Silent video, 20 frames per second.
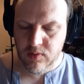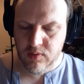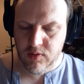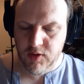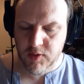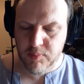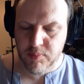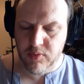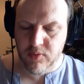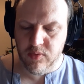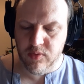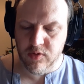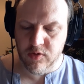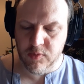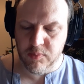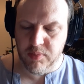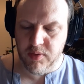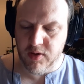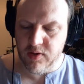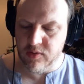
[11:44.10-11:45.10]
He
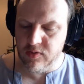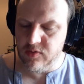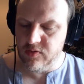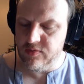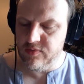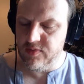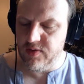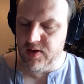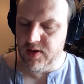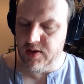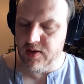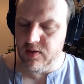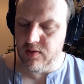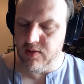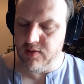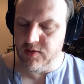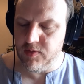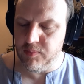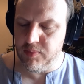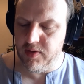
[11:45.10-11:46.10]
poured particle fire
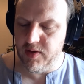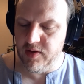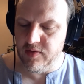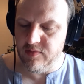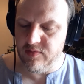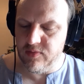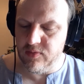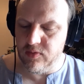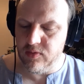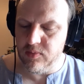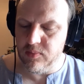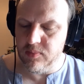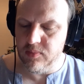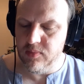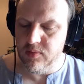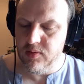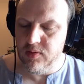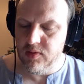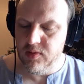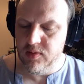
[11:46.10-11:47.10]
at the platform
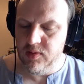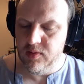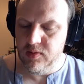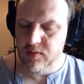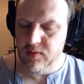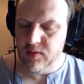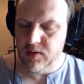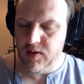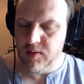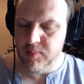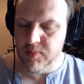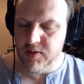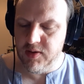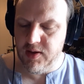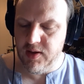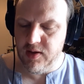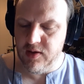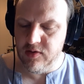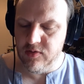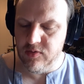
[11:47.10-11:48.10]
and
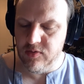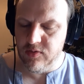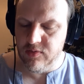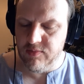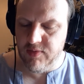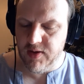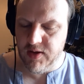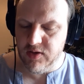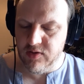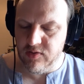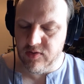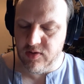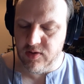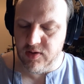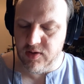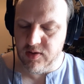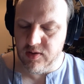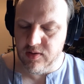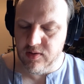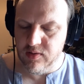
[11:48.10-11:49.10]
began to advance on
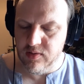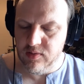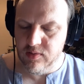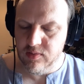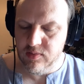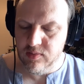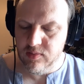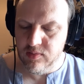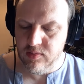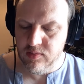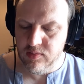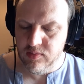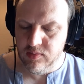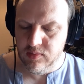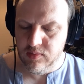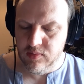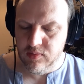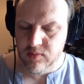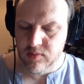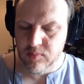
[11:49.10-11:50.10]
it,
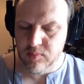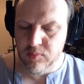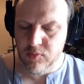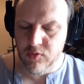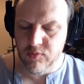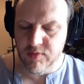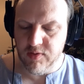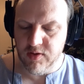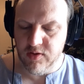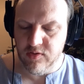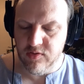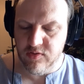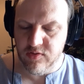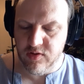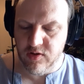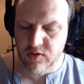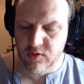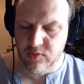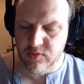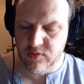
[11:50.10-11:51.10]
moving his
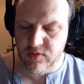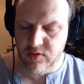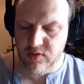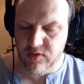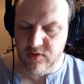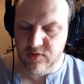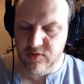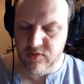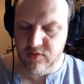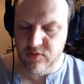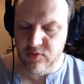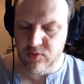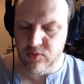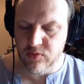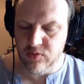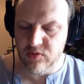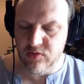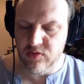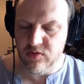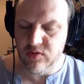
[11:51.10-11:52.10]
toes in his
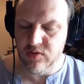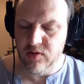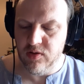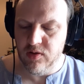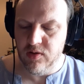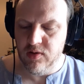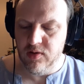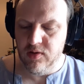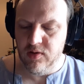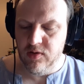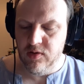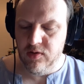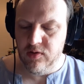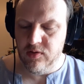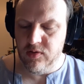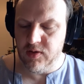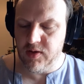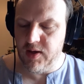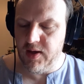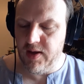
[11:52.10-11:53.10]
shoes
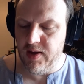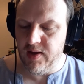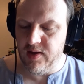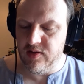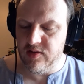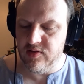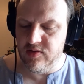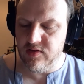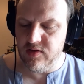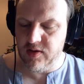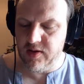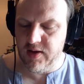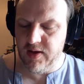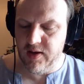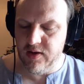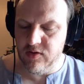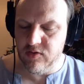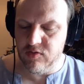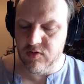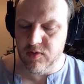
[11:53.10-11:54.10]
to cast a
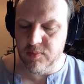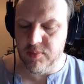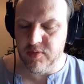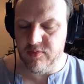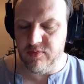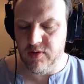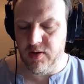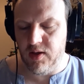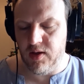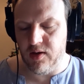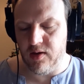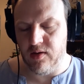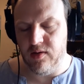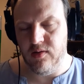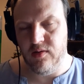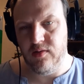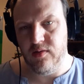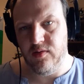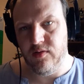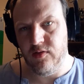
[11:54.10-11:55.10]
cantrip of luck
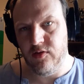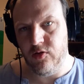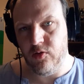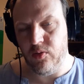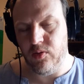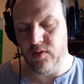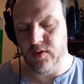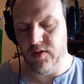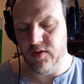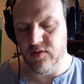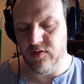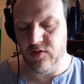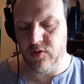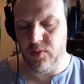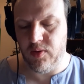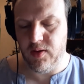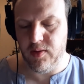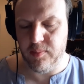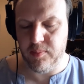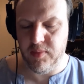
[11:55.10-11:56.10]
toward his
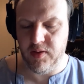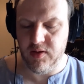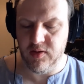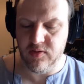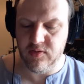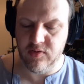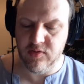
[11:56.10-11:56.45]
squad mates.